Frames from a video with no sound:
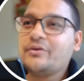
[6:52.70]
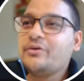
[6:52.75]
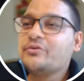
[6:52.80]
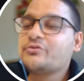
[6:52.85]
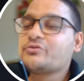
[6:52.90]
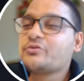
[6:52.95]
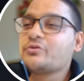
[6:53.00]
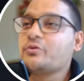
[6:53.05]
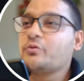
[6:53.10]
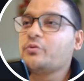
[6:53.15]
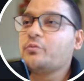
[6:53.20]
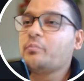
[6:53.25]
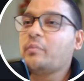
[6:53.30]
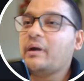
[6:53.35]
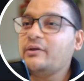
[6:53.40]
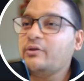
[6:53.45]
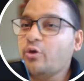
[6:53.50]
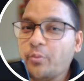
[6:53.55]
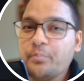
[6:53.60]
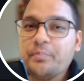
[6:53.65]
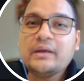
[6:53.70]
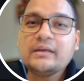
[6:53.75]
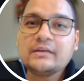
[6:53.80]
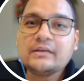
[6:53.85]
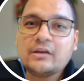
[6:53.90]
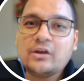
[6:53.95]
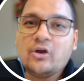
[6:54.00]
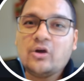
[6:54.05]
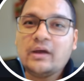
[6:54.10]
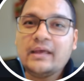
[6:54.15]
So my
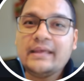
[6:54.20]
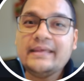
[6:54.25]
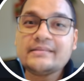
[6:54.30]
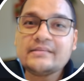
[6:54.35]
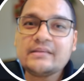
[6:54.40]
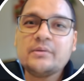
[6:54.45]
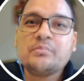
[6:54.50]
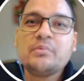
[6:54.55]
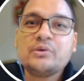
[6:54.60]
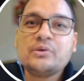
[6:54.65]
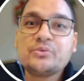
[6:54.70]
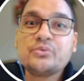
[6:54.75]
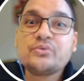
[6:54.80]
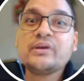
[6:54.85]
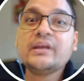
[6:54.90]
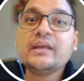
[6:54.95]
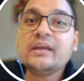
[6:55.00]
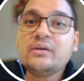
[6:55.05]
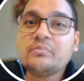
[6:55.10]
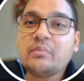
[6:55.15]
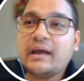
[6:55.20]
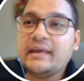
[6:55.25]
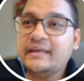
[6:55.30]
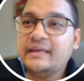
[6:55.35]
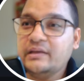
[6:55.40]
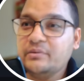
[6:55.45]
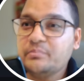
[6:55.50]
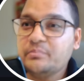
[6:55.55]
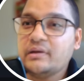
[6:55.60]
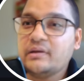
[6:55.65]
OpenClaw is able to read my
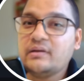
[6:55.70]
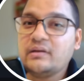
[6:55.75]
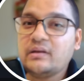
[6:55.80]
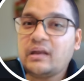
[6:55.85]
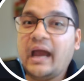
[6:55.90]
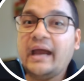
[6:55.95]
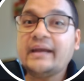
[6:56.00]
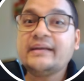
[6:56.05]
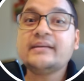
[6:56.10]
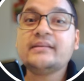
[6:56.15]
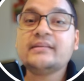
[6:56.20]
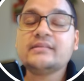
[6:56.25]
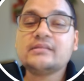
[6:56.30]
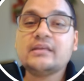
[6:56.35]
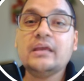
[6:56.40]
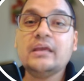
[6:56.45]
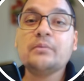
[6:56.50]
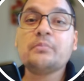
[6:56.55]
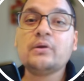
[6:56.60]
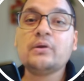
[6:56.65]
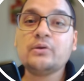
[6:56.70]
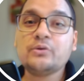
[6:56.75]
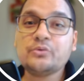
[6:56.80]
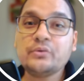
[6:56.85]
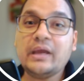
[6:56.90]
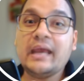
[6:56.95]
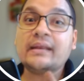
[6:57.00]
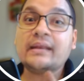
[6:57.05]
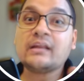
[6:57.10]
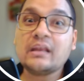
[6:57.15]
email and it is able to
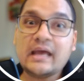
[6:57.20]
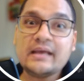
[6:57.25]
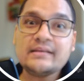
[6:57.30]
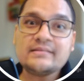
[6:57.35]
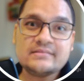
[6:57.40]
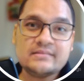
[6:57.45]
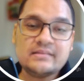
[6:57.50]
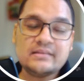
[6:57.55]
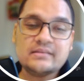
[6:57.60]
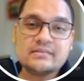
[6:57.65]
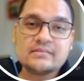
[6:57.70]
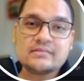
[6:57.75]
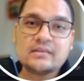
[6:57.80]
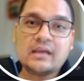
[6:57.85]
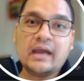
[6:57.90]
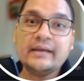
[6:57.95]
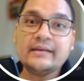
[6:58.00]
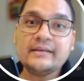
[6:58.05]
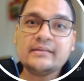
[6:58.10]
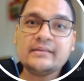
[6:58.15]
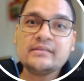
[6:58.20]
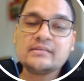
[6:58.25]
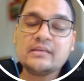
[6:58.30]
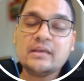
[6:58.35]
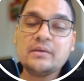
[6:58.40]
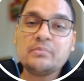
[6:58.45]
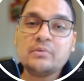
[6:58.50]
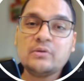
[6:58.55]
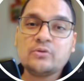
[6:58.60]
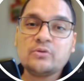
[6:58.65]
analyze this and it is
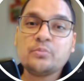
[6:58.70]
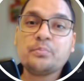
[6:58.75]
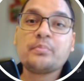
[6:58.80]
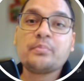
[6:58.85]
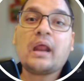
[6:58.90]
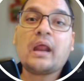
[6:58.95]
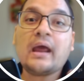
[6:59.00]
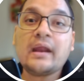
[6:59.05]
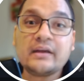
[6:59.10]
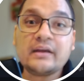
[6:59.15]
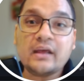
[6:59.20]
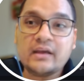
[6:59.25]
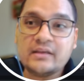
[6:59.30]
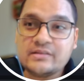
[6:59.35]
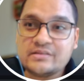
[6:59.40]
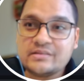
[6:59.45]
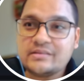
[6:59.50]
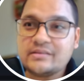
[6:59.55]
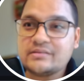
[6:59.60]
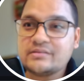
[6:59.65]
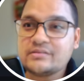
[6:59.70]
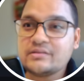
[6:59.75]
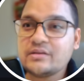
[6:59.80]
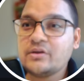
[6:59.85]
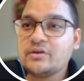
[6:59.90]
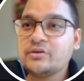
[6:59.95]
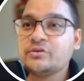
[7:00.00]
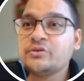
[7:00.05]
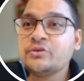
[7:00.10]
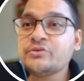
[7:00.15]
able to prioritize this.
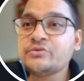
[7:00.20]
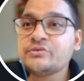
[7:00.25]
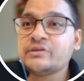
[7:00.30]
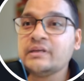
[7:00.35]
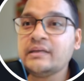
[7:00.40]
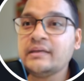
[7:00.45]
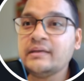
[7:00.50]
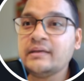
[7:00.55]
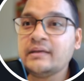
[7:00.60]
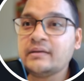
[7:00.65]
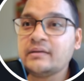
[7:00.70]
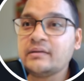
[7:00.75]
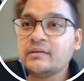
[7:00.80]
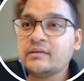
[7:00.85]
Do you see here?